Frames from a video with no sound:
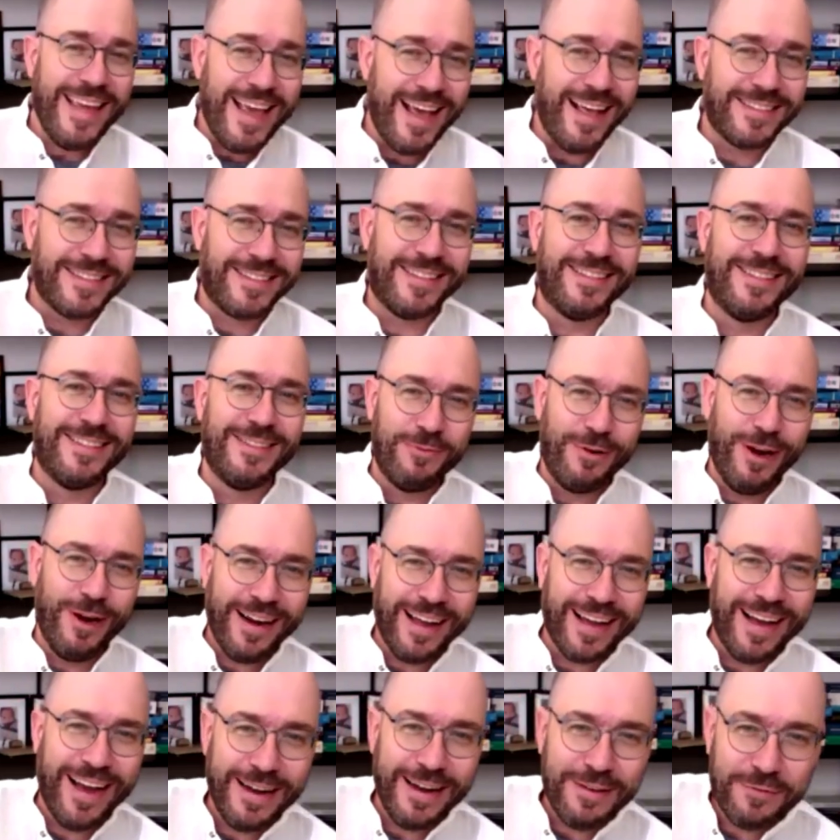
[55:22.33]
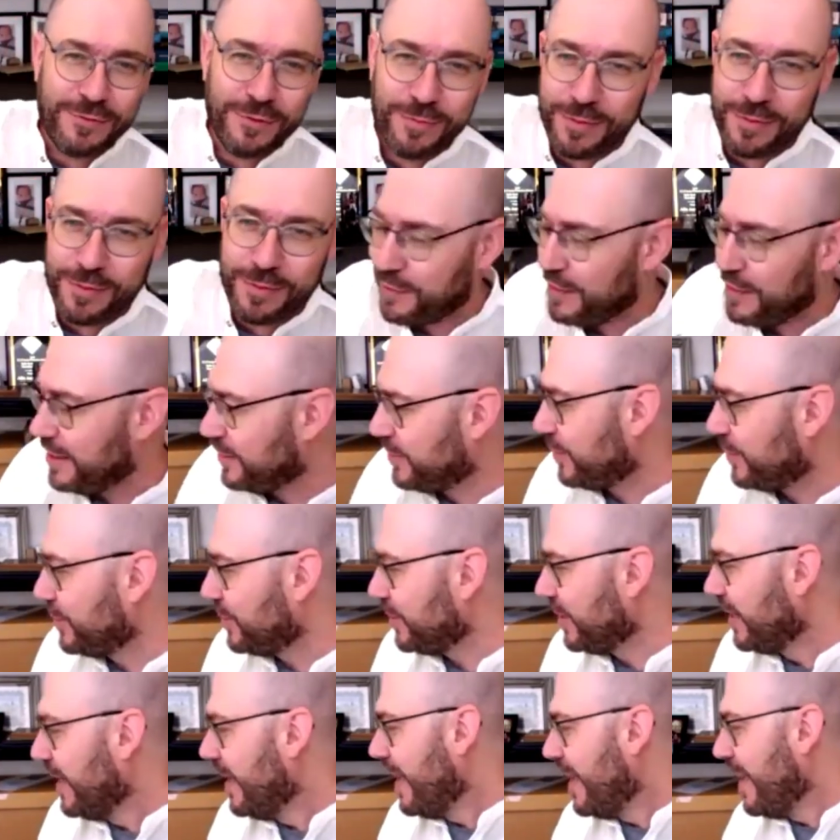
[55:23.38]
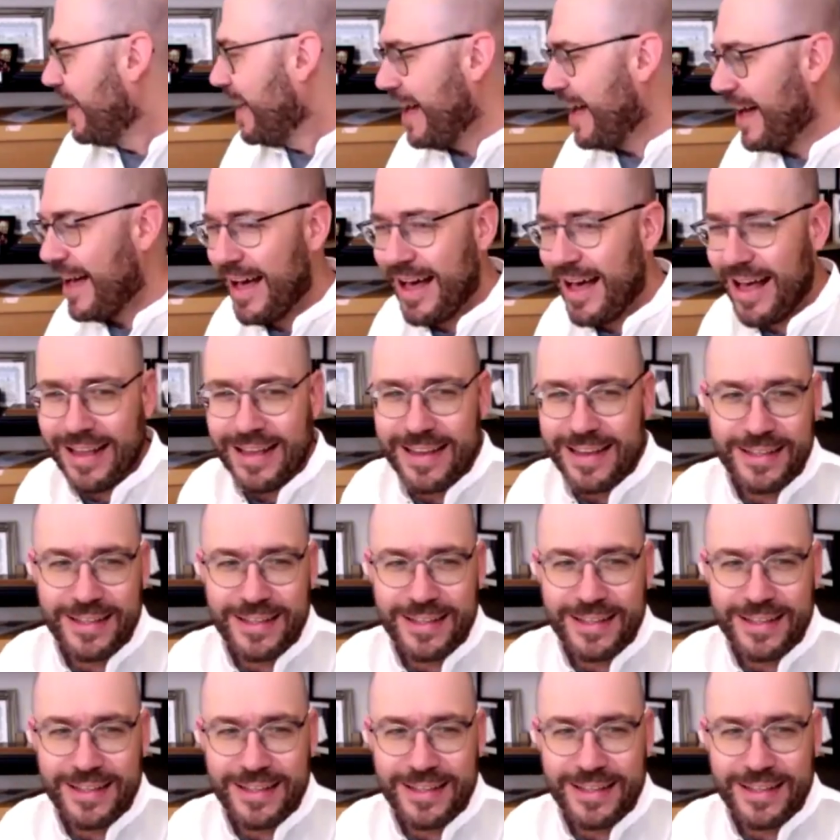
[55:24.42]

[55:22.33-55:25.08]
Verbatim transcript: Yes, we're hiring full professors. Ah, uh,